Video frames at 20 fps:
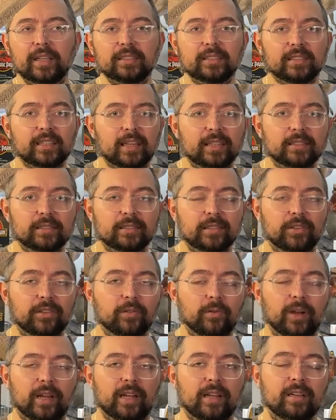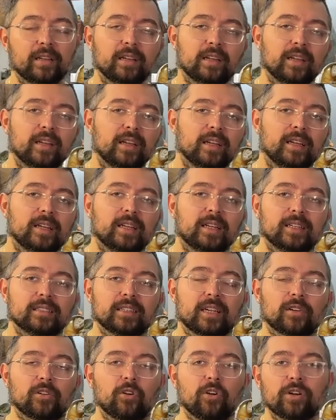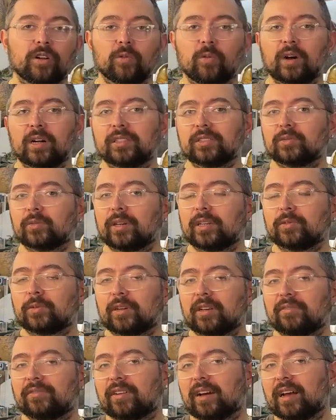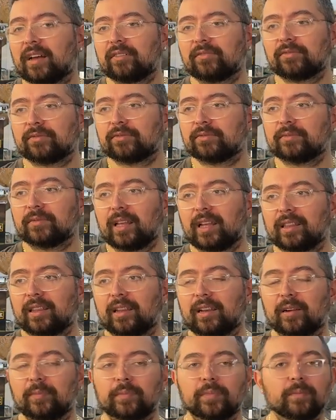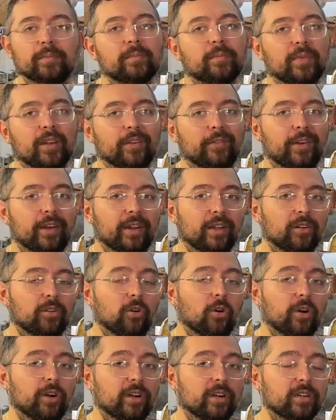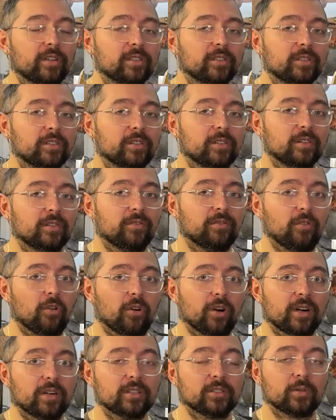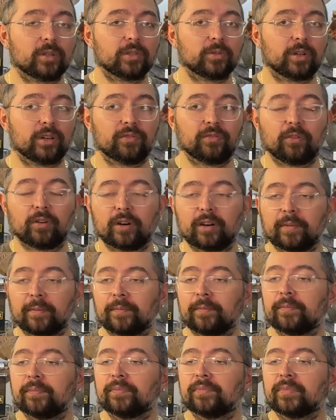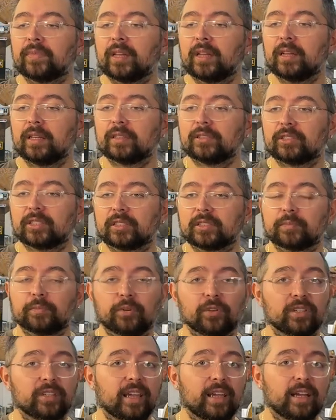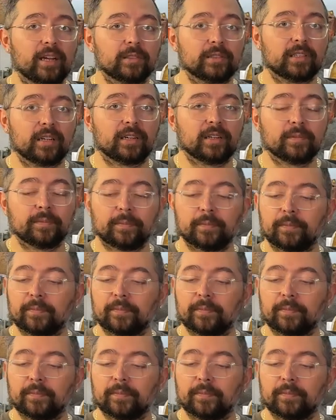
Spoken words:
sense either way. It said Q1 2025, ended up being ready Q4 2024. Just putting that out there.